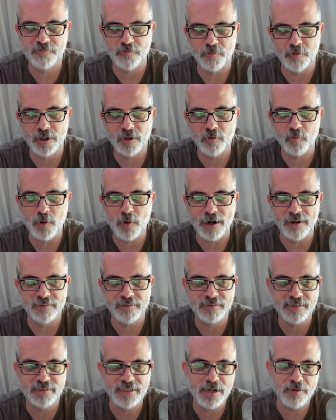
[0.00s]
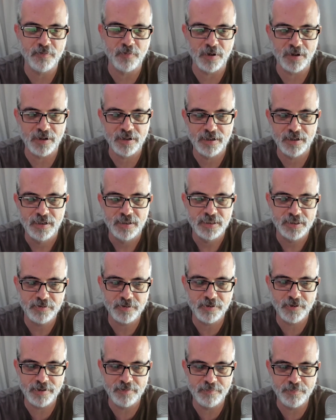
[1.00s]
for your wireless network so
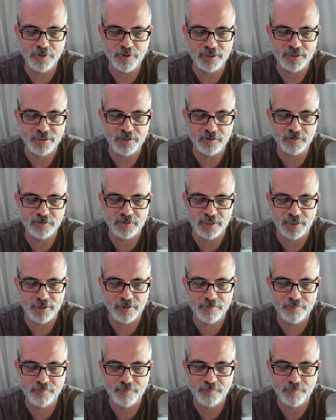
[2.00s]
go ahead and punch those in